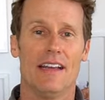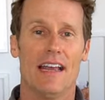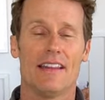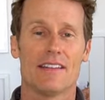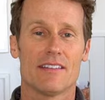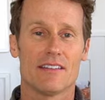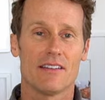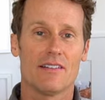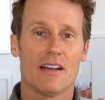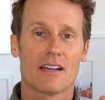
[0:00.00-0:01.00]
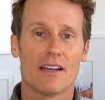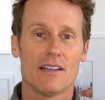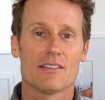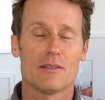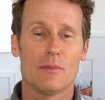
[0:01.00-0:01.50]
and this is a, a
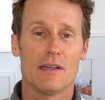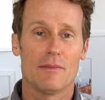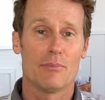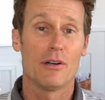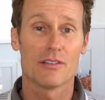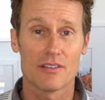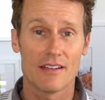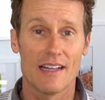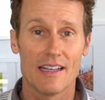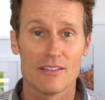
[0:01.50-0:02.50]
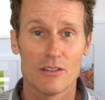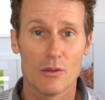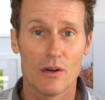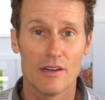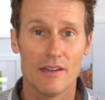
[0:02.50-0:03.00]
custom personalized
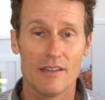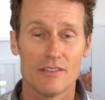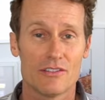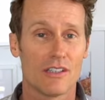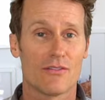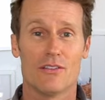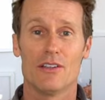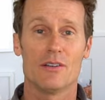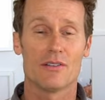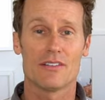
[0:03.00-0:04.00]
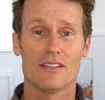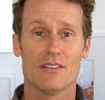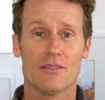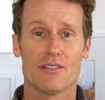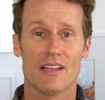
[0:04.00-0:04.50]
URL just for you
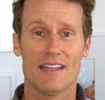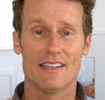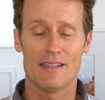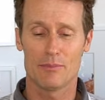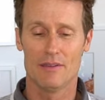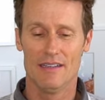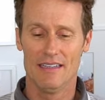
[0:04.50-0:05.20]
since you've signed up.